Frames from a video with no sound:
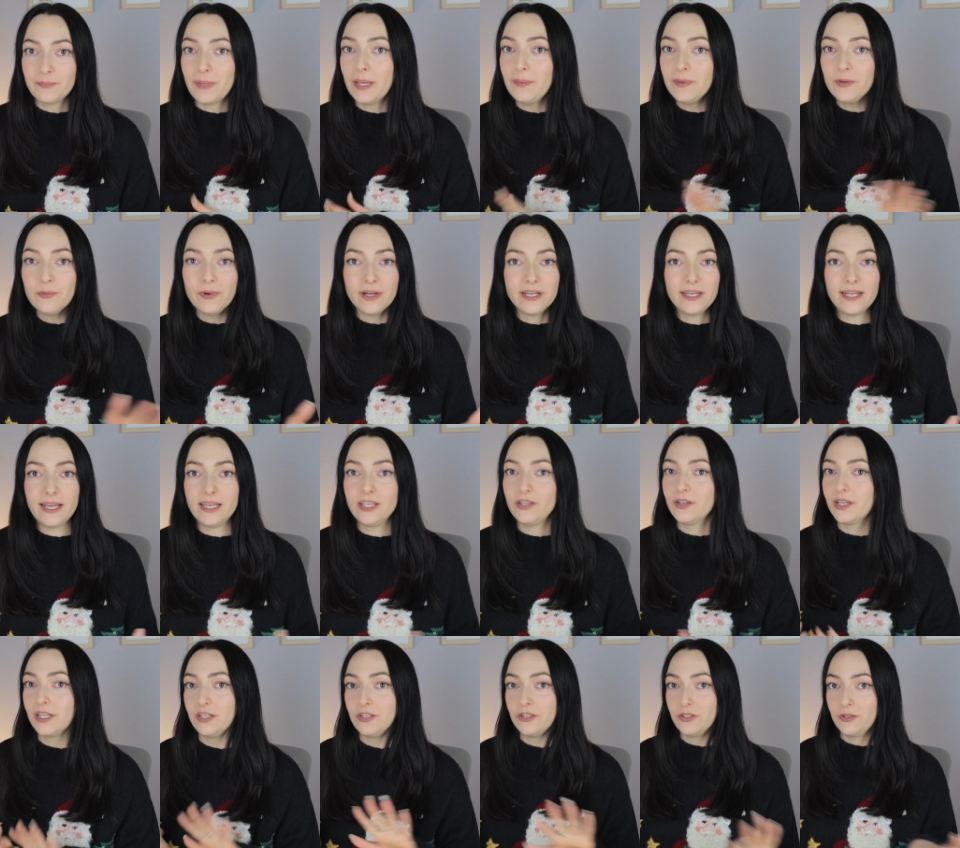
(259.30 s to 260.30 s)
Maybe one day
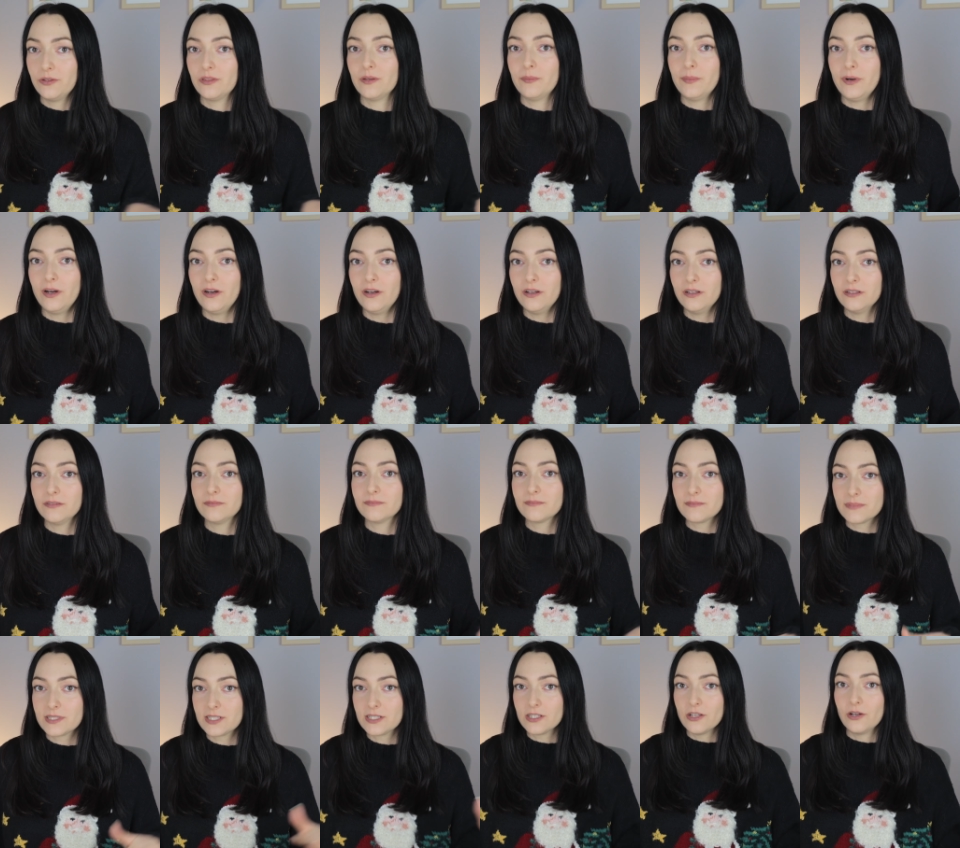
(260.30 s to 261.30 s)
you can do them all
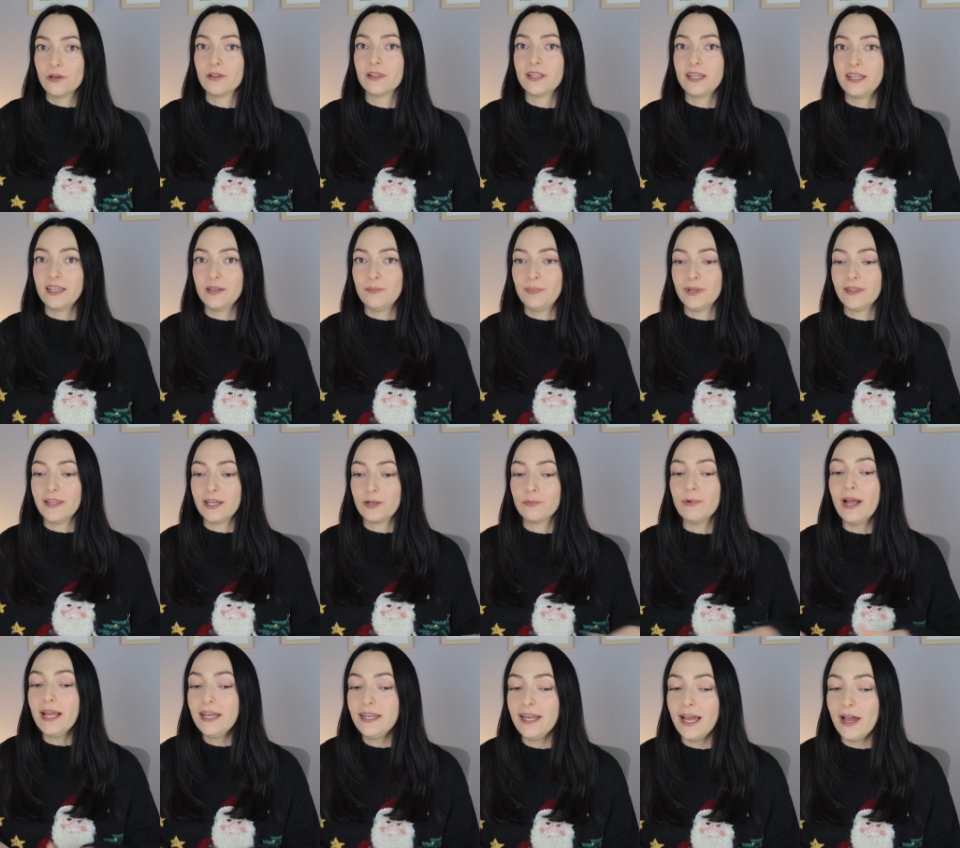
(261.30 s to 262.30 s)
slowly, but like
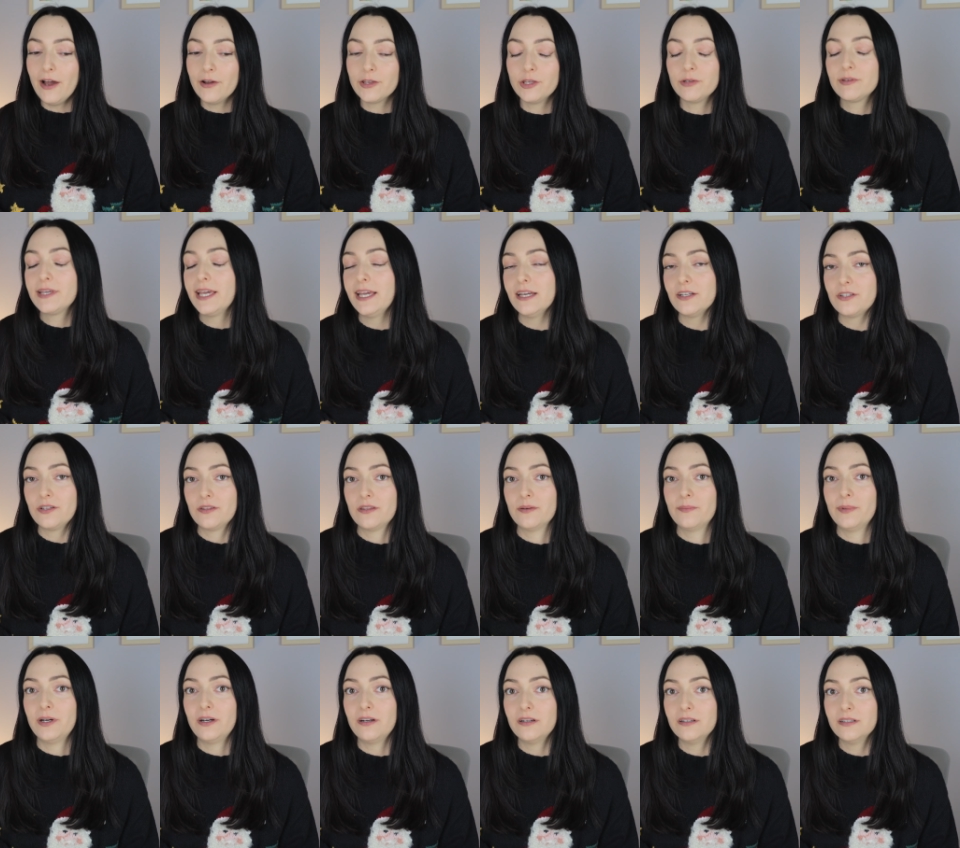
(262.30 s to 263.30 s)
right now you can't do
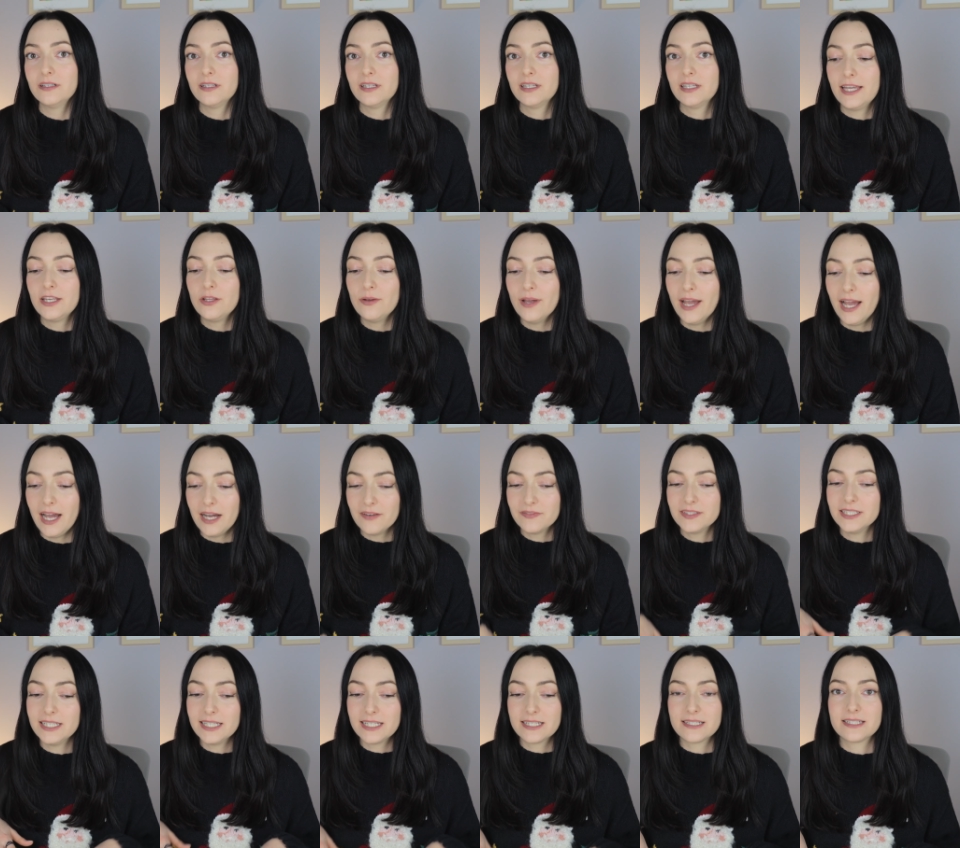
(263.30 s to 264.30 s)
them all. And you have
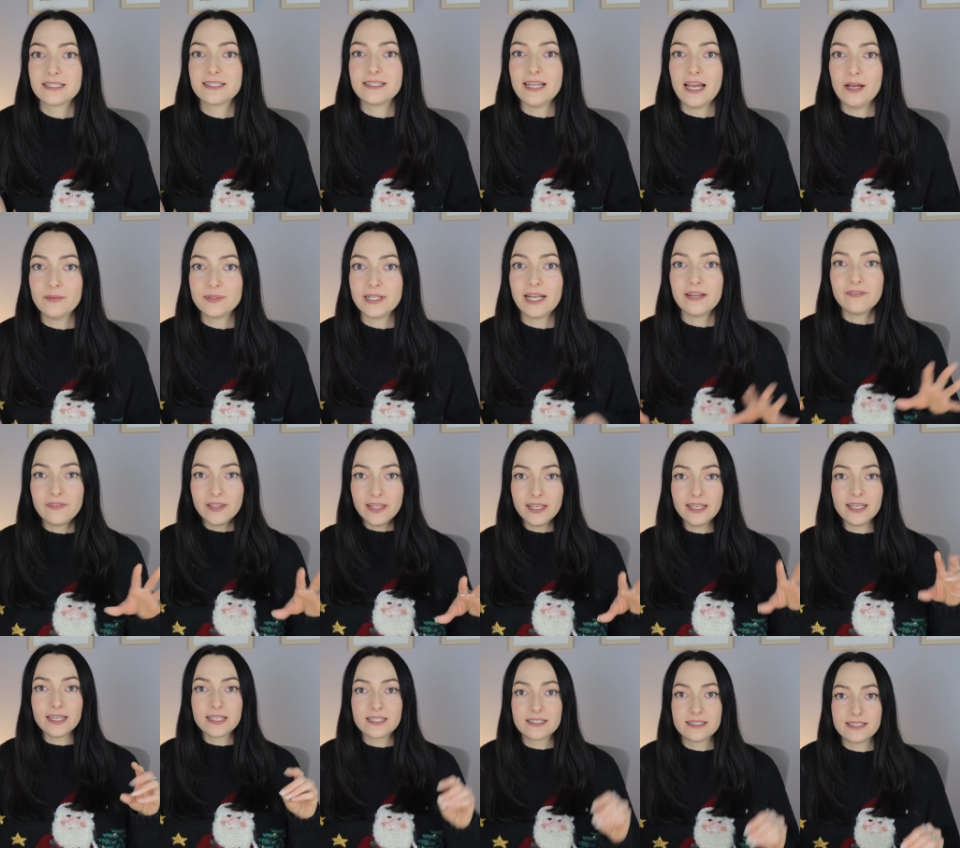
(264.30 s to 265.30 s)
to accept. I feel
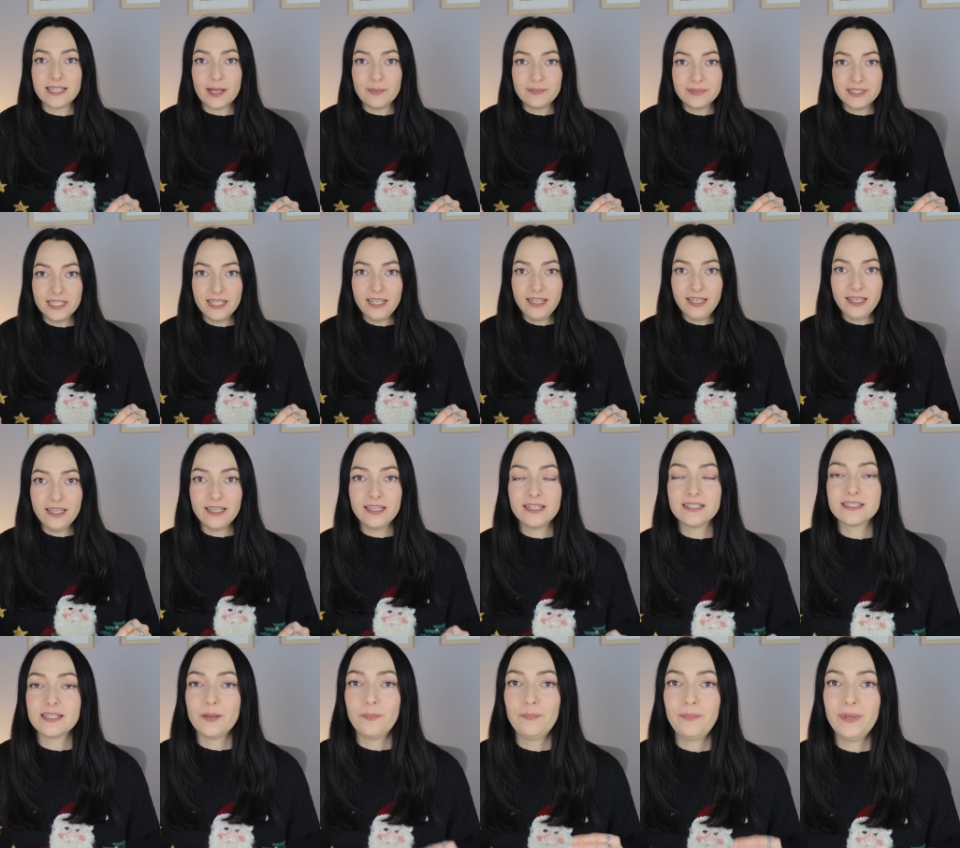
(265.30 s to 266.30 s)
like accepting
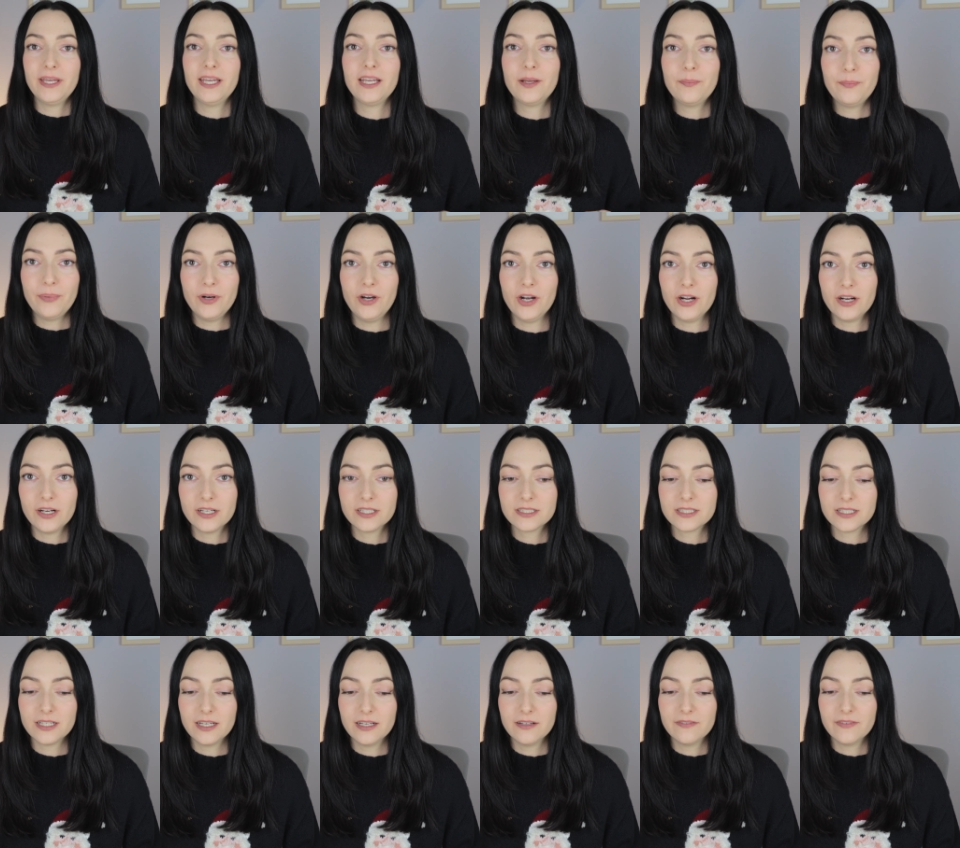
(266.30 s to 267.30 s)
is a big
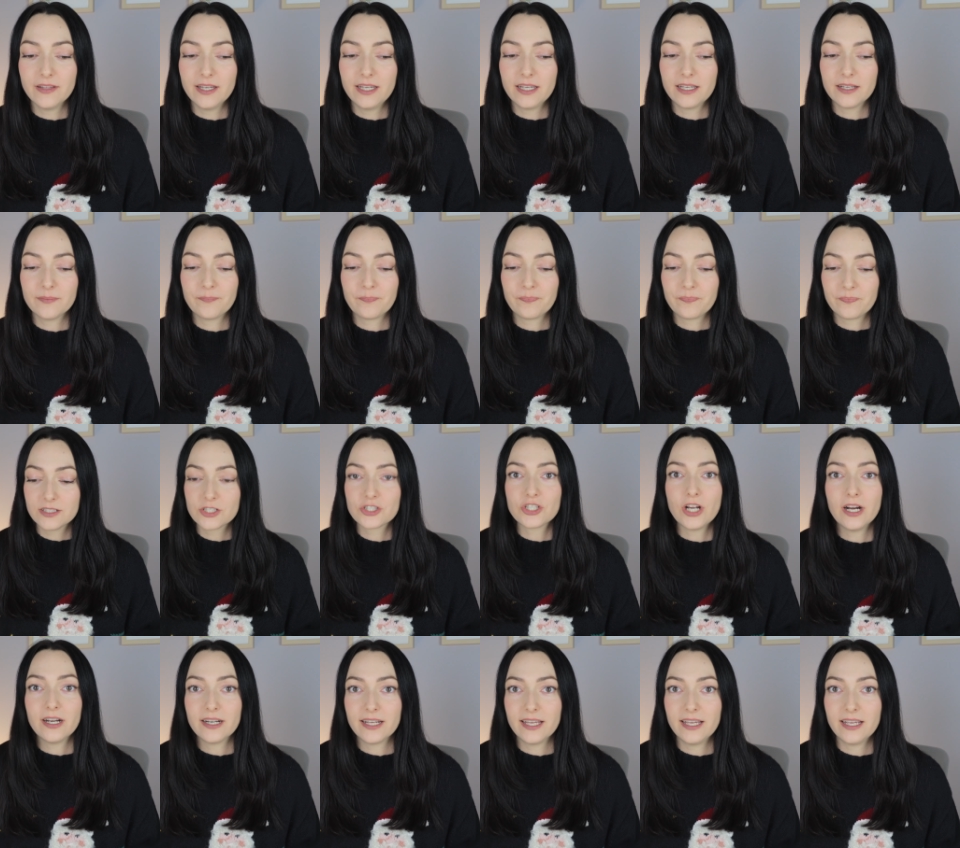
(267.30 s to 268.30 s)
part of like
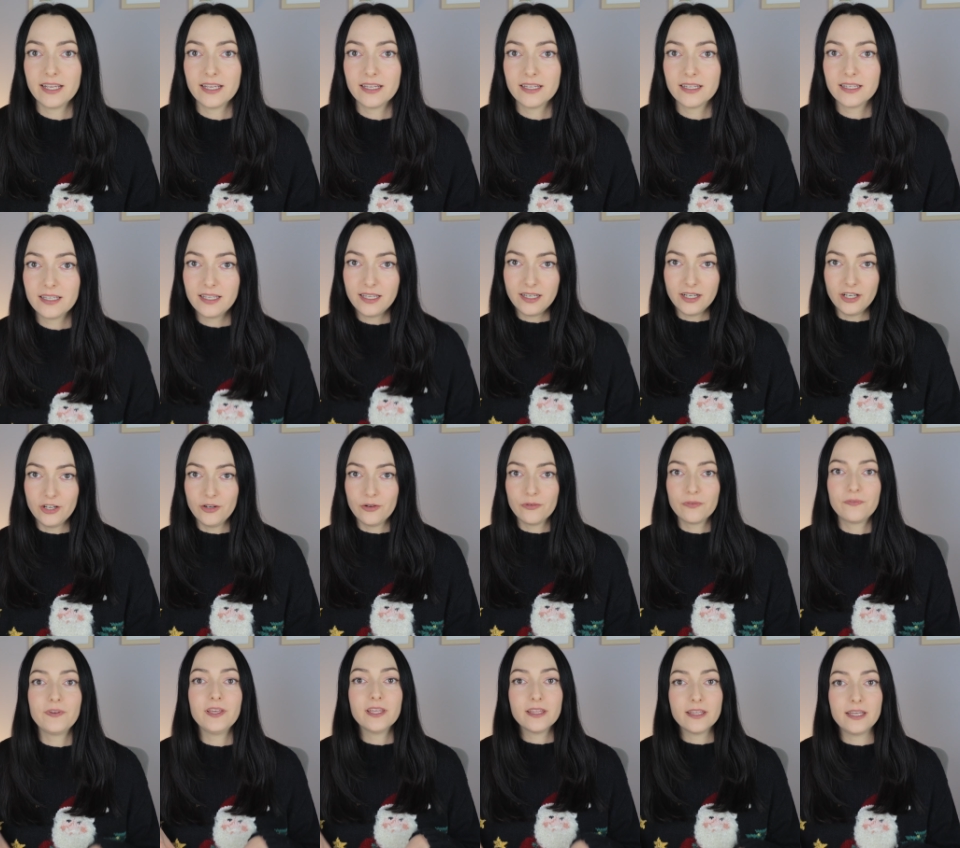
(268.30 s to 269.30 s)
starting, you know,
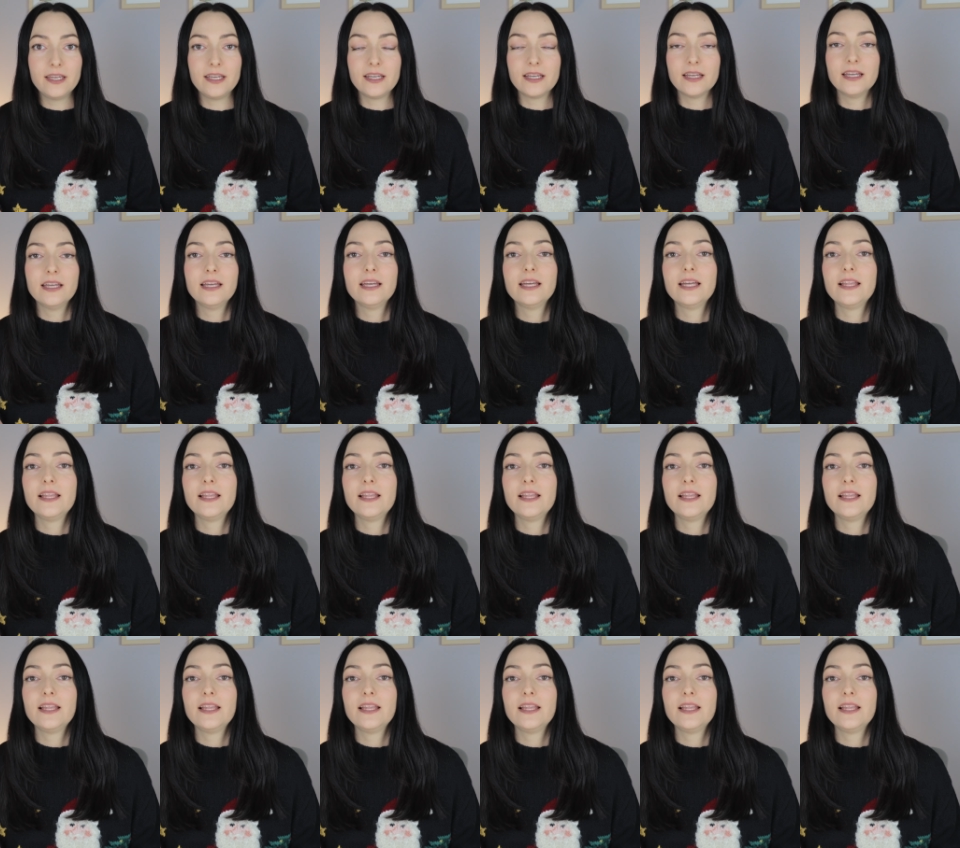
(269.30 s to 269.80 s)
feeling